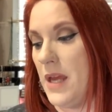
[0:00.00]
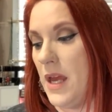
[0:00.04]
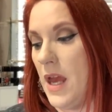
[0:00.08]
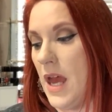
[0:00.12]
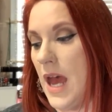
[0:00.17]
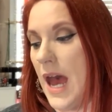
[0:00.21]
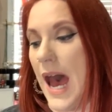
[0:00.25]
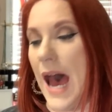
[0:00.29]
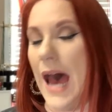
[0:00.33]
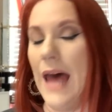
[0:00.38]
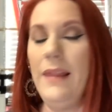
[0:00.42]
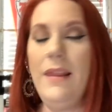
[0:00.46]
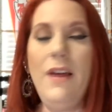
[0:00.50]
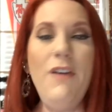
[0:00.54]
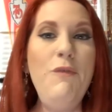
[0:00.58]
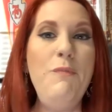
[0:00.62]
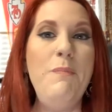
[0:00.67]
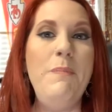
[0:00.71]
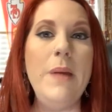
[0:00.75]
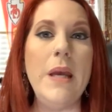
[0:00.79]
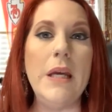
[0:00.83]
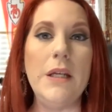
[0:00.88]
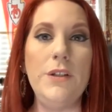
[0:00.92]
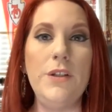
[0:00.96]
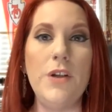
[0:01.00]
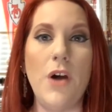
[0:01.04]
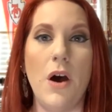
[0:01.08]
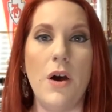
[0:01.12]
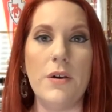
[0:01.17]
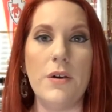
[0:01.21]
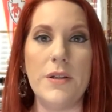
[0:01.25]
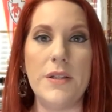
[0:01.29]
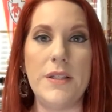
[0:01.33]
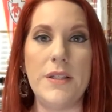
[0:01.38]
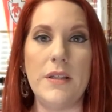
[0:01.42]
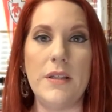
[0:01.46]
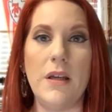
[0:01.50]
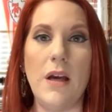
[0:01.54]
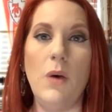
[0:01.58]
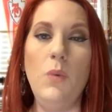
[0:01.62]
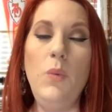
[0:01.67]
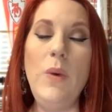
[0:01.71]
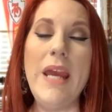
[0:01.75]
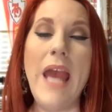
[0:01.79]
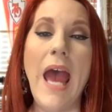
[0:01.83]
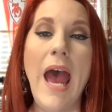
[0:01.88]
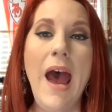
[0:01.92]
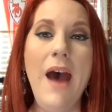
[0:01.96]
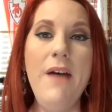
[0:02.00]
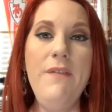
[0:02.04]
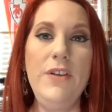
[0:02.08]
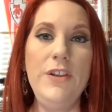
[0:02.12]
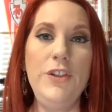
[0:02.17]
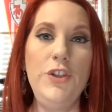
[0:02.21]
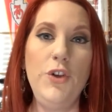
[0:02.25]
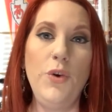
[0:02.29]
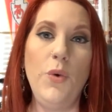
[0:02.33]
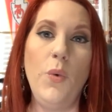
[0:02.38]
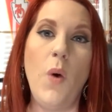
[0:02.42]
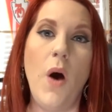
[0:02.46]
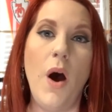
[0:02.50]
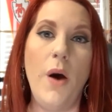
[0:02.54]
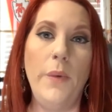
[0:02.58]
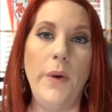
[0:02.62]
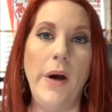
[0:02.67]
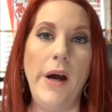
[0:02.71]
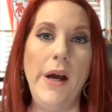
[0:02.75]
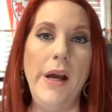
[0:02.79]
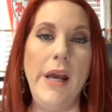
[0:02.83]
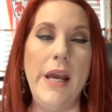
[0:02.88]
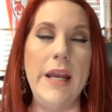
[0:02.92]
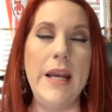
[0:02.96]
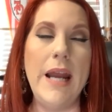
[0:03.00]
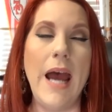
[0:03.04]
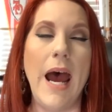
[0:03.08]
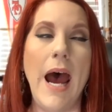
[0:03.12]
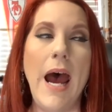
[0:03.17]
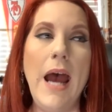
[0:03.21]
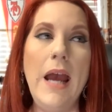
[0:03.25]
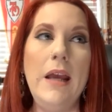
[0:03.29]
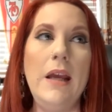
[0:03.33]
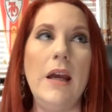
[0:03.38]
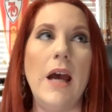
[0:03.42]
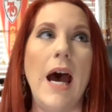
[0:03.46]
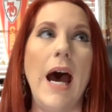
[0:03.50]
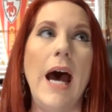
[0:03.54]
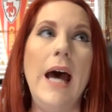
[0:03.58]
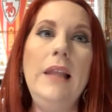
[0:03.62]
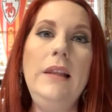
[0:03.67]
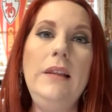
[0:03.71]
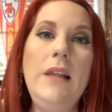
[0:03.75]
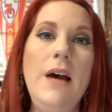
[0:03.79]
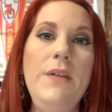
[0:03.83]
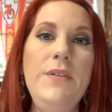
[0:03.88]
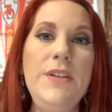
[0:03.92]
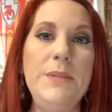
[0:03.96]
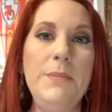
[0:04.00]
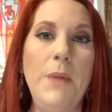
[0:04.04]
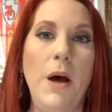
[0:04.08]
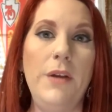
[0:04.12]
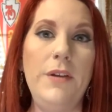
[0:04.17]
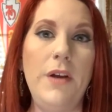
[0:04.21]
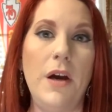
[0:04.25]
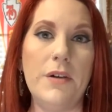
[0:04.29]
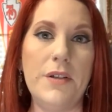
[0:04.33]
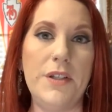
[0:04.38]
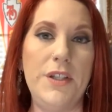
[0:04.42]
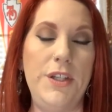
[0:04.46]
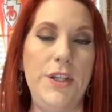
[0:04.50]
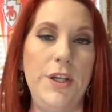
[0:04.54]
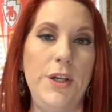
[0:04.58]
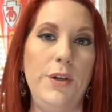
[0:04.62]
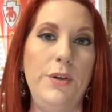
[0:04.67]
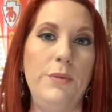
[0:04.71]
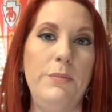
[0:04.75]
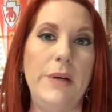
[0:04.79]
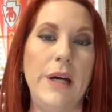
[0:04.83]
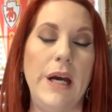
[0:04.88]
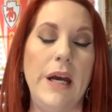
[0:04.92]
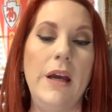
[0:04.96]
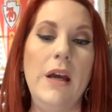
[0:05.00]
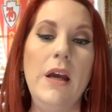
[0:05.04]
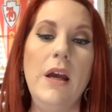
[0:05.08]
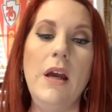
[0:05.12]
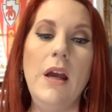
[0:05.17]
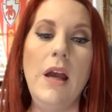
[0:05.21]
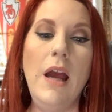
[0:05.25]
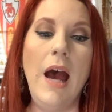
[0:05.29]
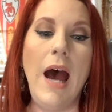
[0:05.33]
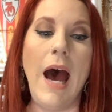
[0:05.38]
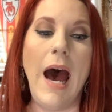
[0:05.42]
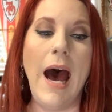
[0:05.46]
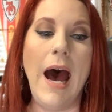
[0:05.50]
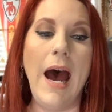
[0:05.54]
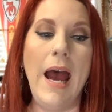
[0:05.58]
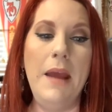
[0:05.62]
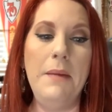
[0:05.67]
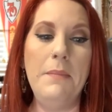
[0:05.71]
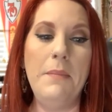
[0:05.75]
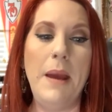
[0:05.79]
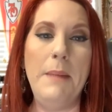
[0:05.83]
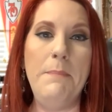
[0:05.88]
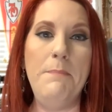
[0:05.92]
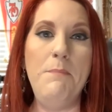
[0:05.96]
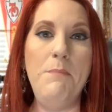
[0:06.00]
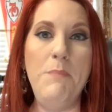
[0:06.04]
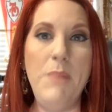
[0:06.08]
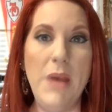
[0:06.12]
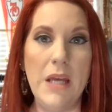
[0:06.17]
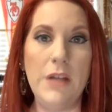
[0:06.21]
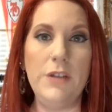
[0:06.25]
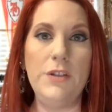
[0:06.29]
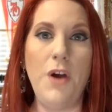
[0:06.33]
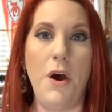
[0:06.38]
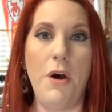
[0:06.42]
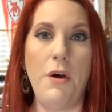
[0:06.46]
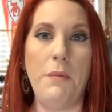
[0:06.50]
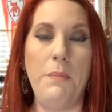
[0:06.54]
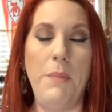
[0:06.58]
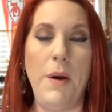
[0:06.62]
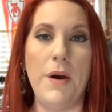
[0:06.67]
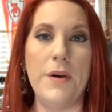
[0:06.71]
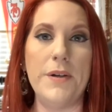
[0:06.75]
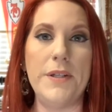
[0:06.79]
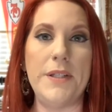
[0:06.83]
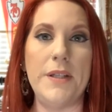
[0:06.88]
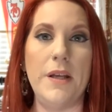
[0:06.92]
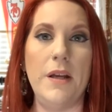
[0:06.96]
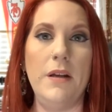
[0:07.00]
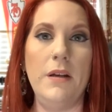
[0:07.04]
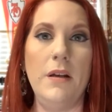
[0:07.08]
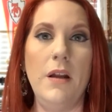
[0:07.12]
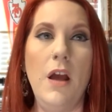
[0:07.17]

I love big dogs. We have a Chihuahua, and I, I love small dogs too, but I'm a big dog person.